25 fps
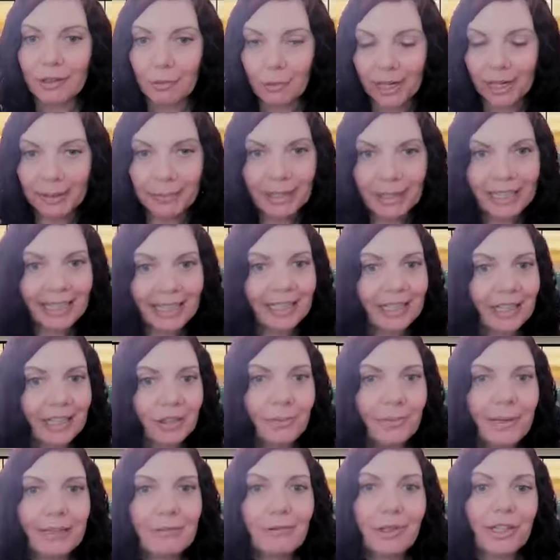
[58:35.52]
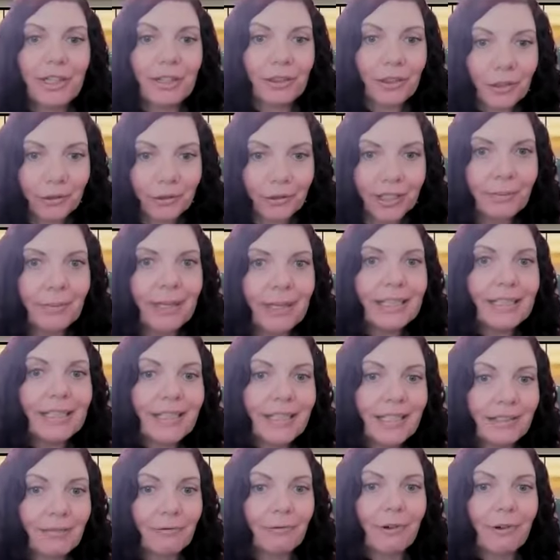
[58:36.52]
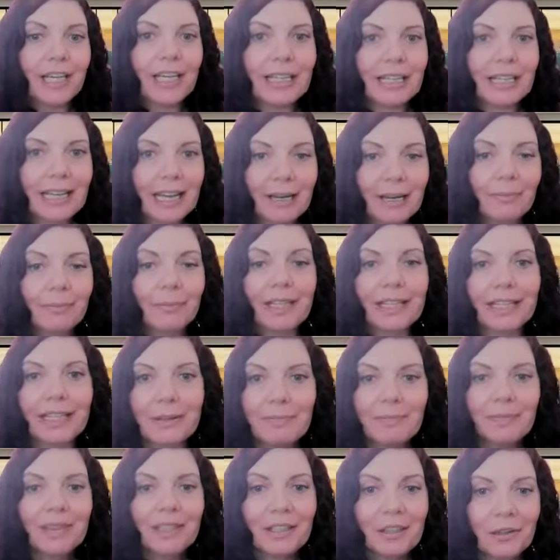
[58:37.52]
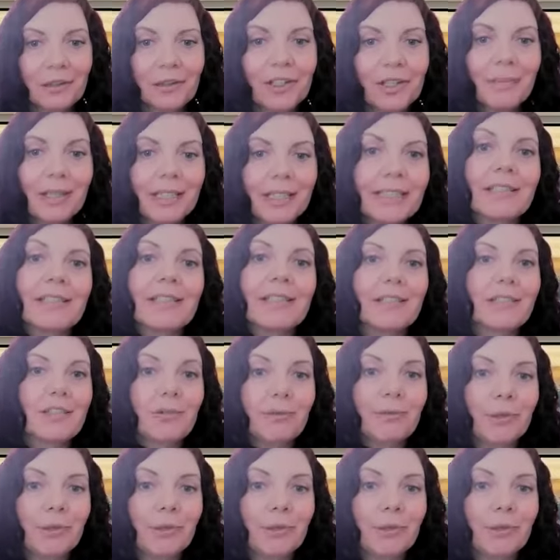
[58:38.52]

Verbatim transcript: you want to be getting out of bed within 30 minutes of waking up. Like 30 minutes is your